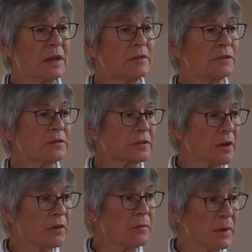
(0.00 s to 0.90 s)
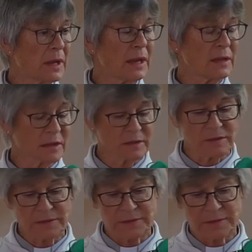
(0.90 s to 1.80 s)
for so many
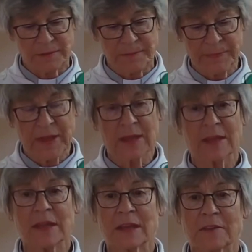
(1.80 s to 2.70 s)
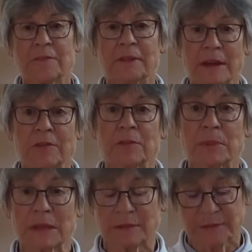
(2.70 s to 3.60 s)
years. He had found
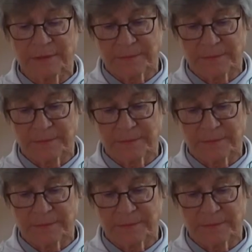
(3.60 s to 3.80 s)
peace.